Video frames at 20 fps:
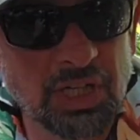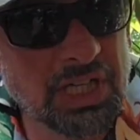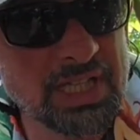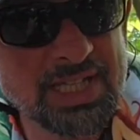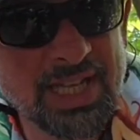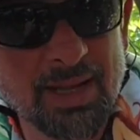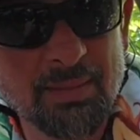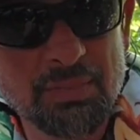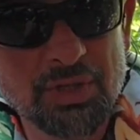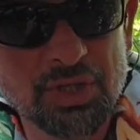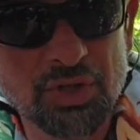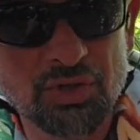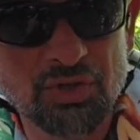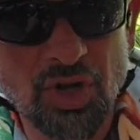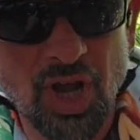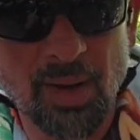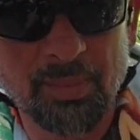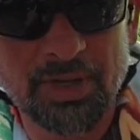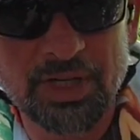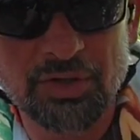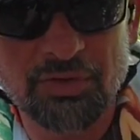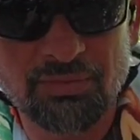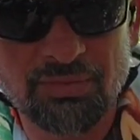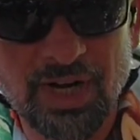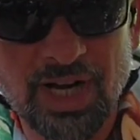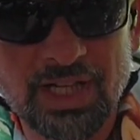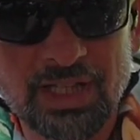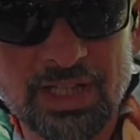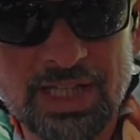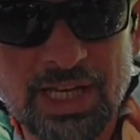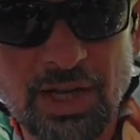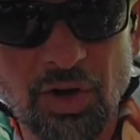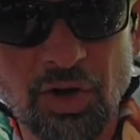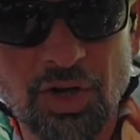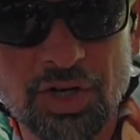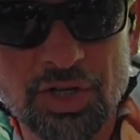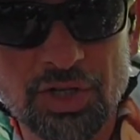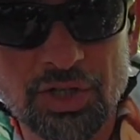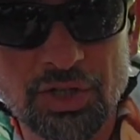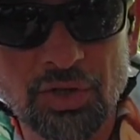I'm going to attempt to drop it directly
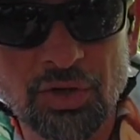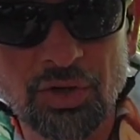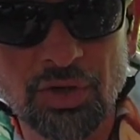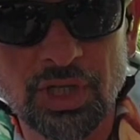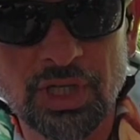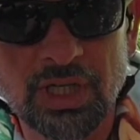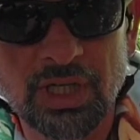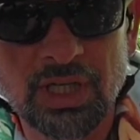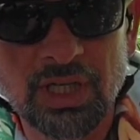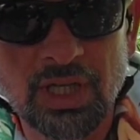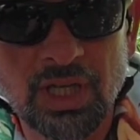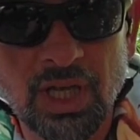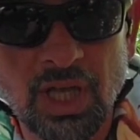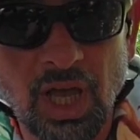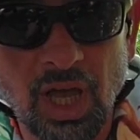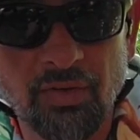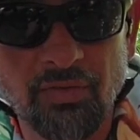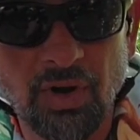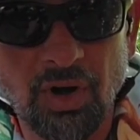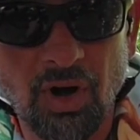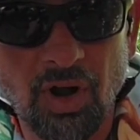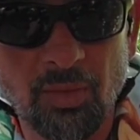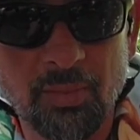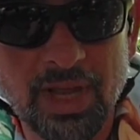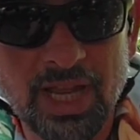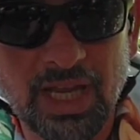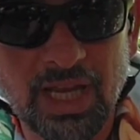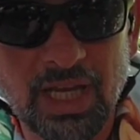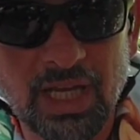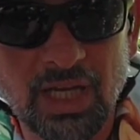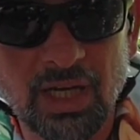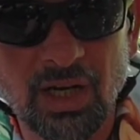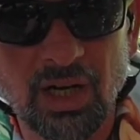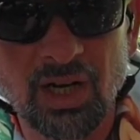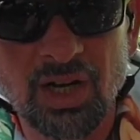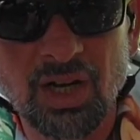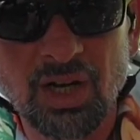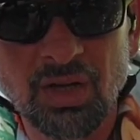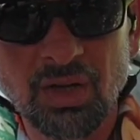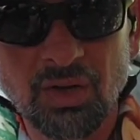onto the hood of our Omega
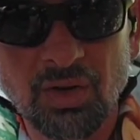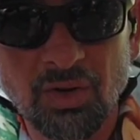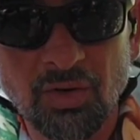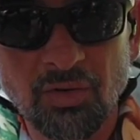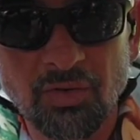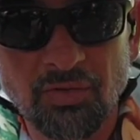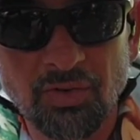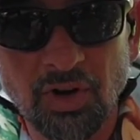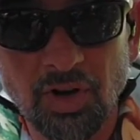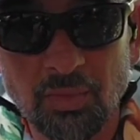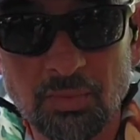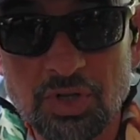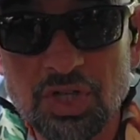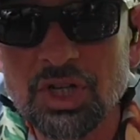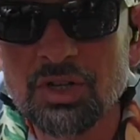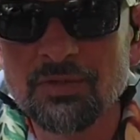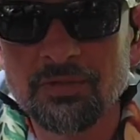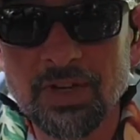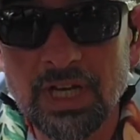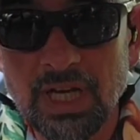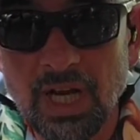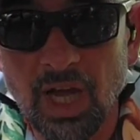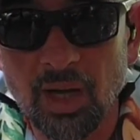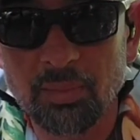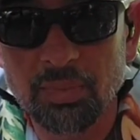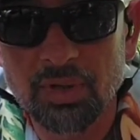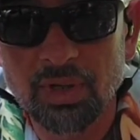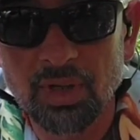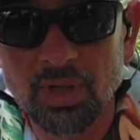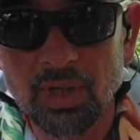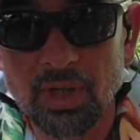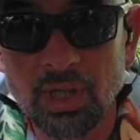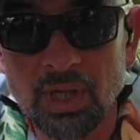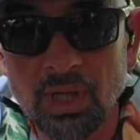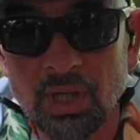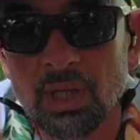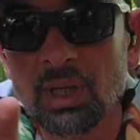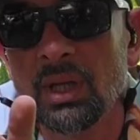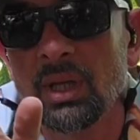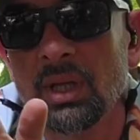here from 2 feet up.
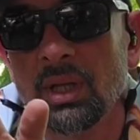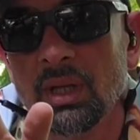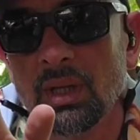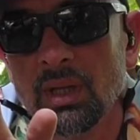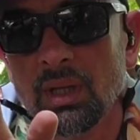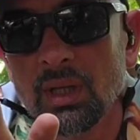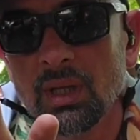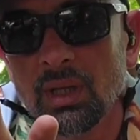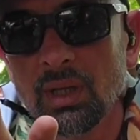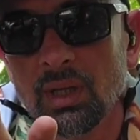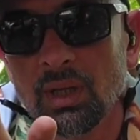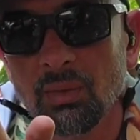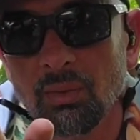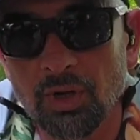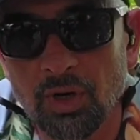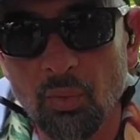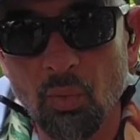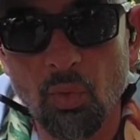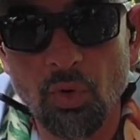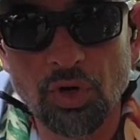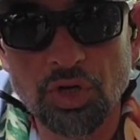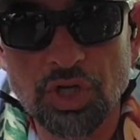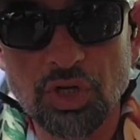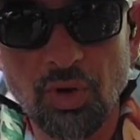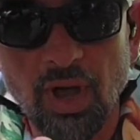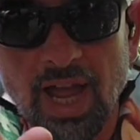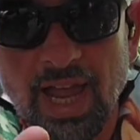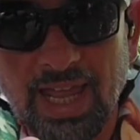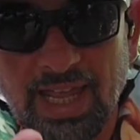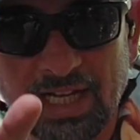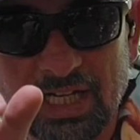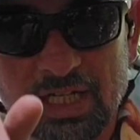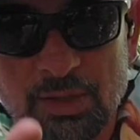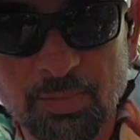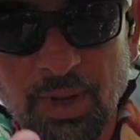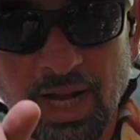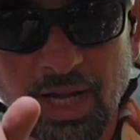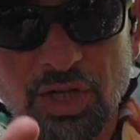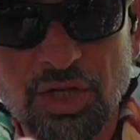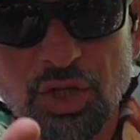Want to warn you, I
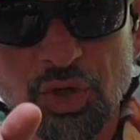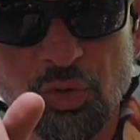expect